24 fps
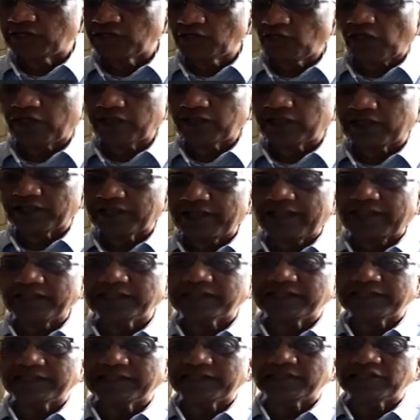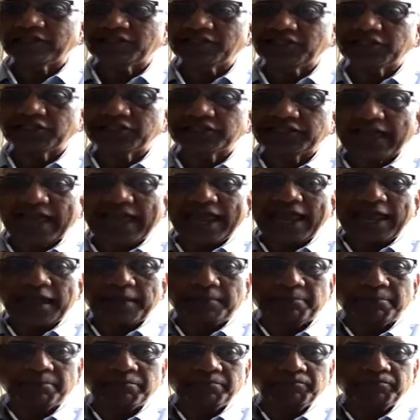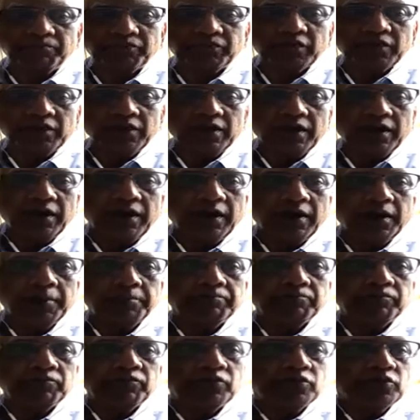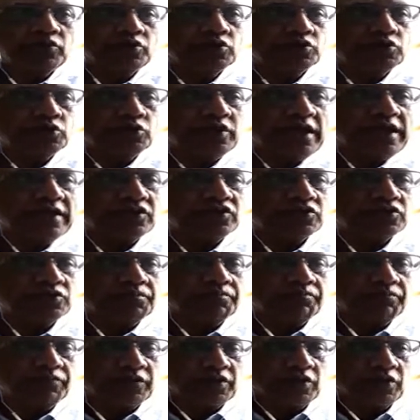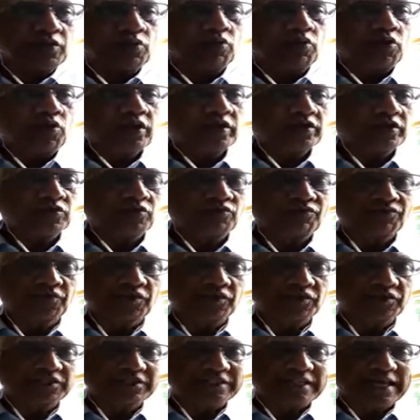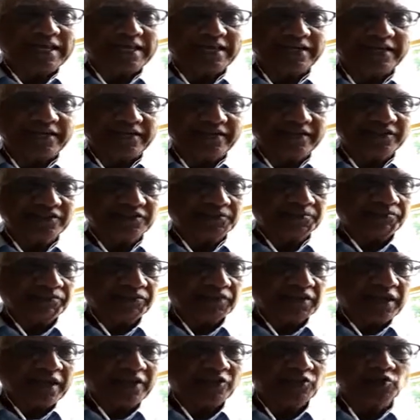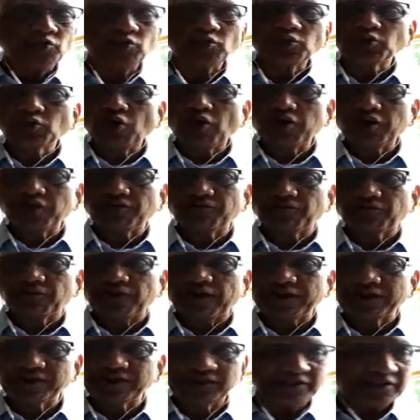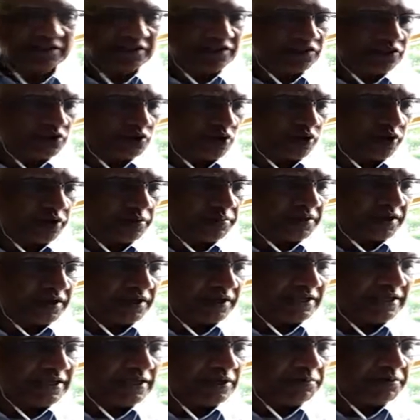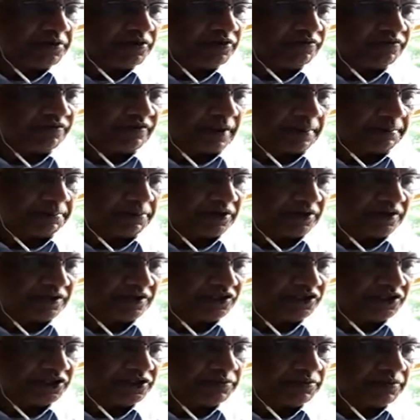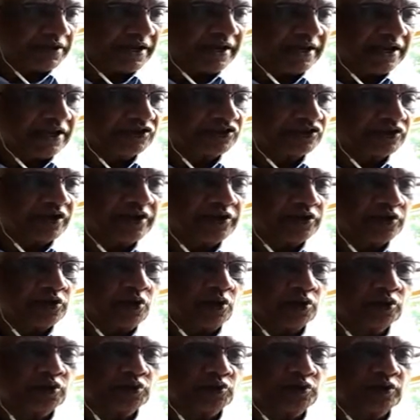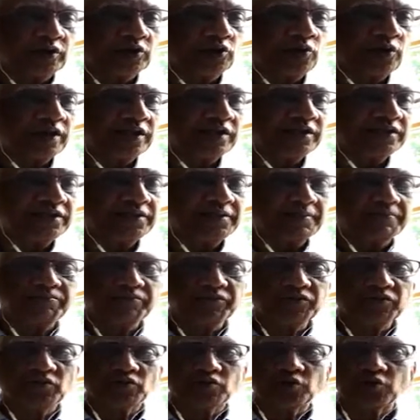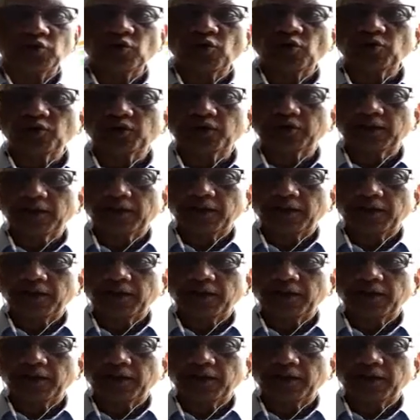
not the case. It is just am. So that's what verse 10 is. And so, sorry, friends, this is going to be a little bit of repetition, and I'll try to go through it quickly so you don't